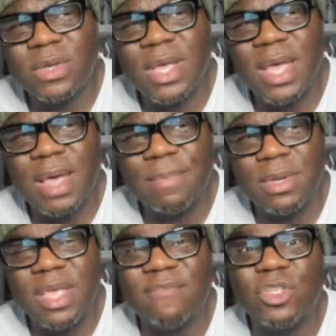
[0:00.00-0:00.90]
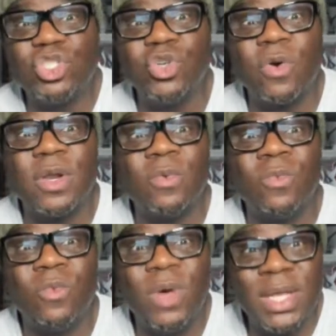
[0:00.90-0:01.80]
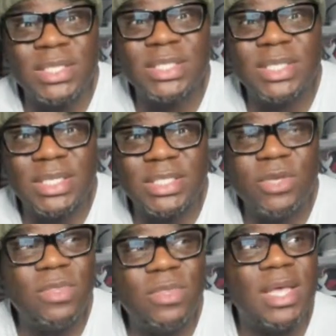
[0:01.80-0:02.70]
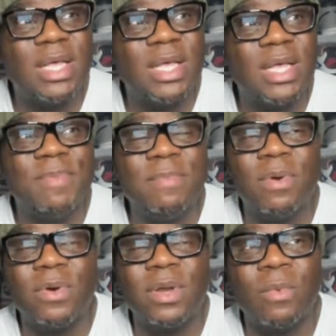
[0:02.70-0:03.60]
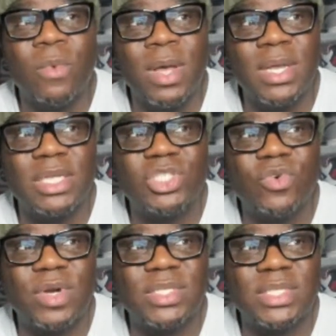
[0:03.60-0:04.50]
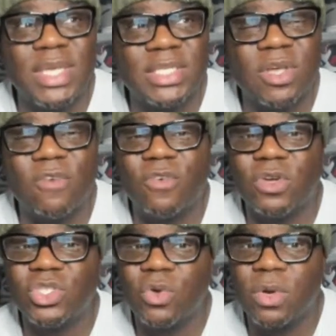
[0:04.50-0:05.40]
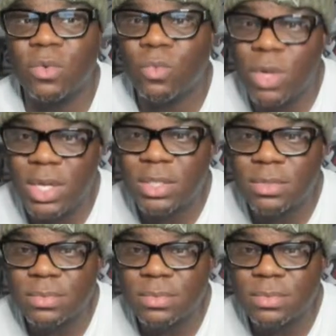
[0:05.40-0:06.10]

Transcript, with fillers: to happen if a Jordan 1 sits? You think uh, people are going to want a Jordan 6 over a Jordan 1?